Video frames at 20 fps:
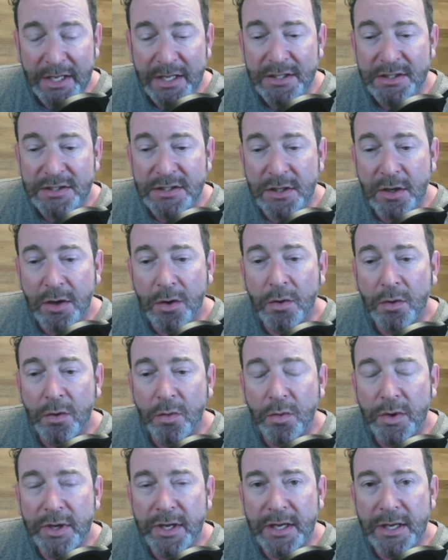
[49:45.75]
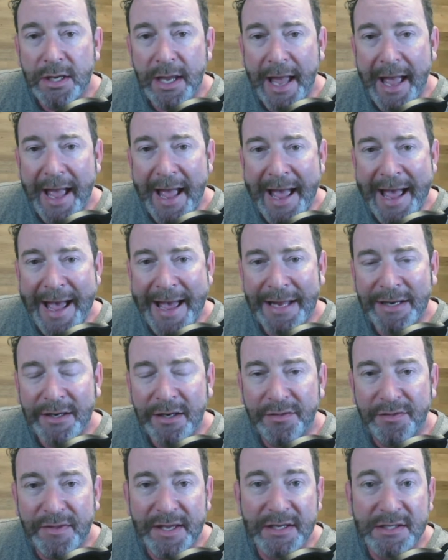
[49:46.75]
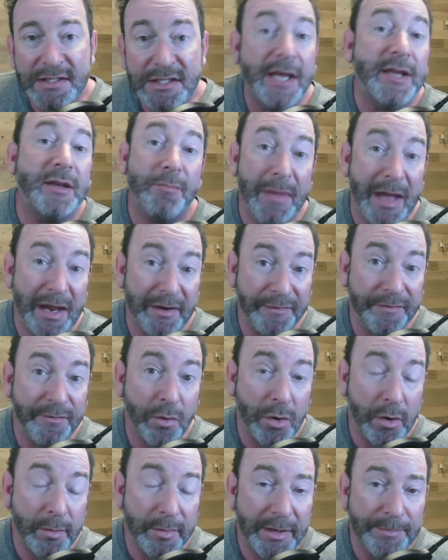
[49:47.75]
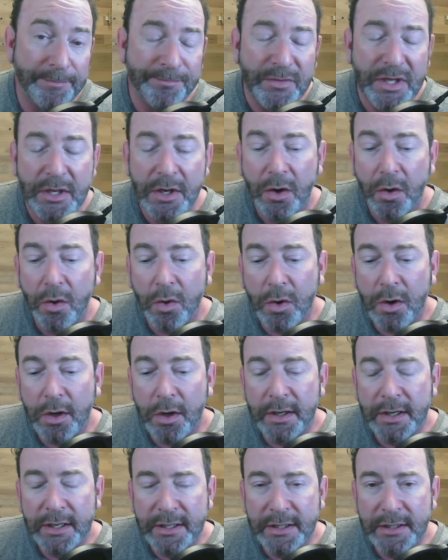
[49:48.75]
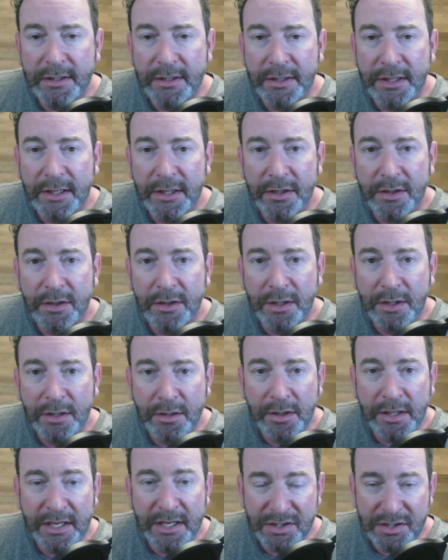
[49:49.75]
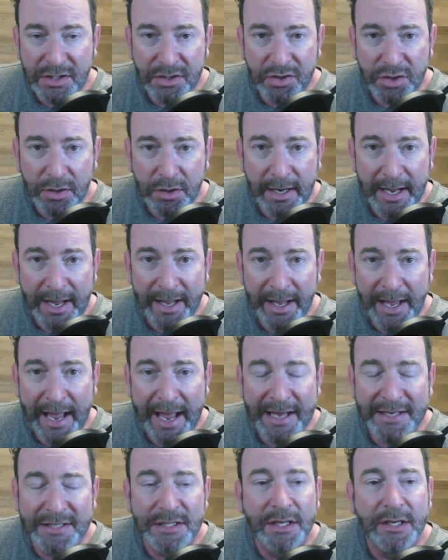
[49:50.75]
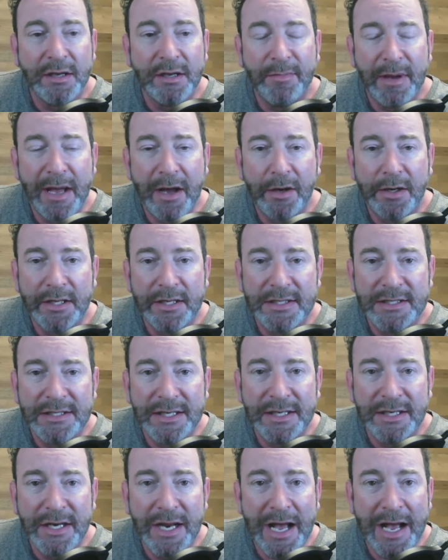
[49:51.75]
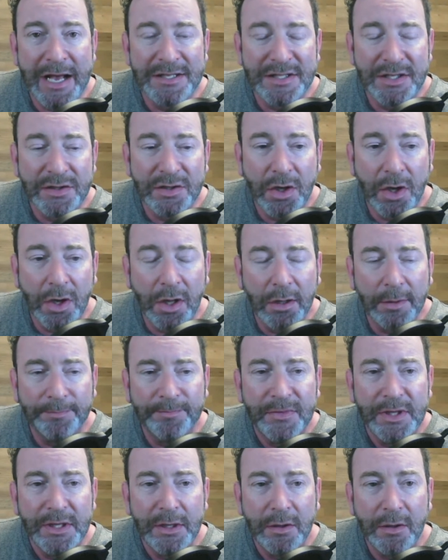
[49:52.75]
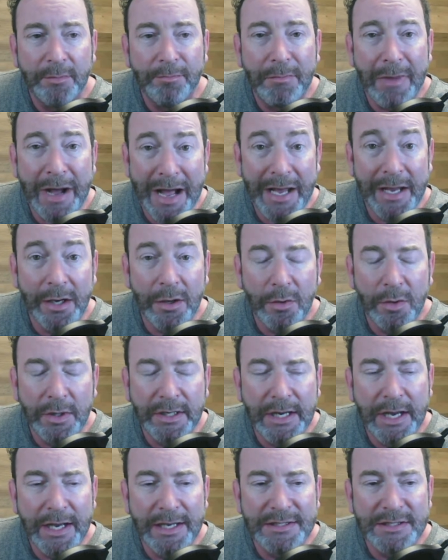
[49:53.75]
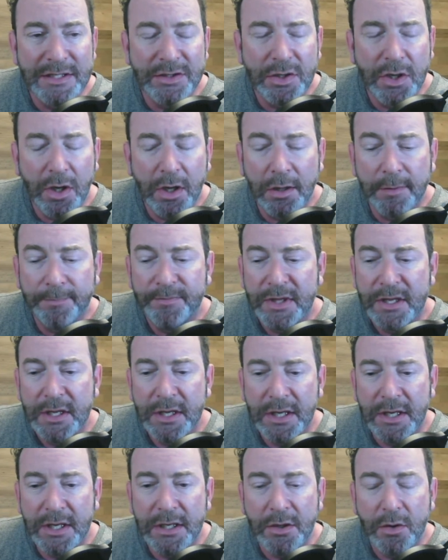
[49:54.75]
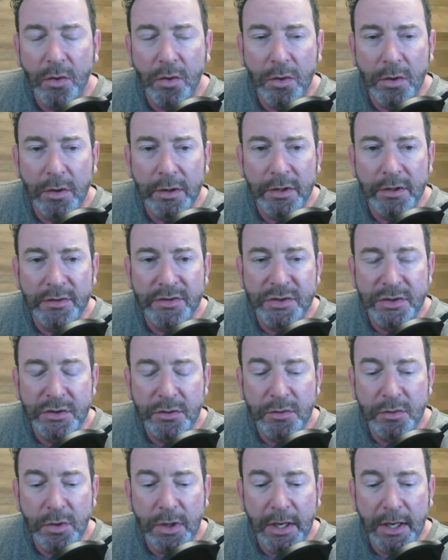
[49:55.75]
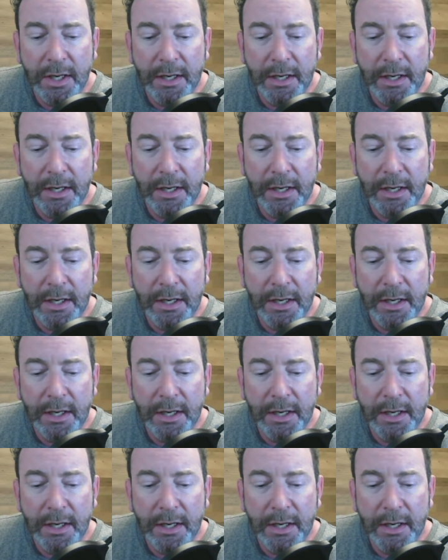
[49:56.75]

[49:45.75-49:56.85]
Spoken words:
So we add things like metformin, or in the case that you're asking about is inositol or myoinositol, in order to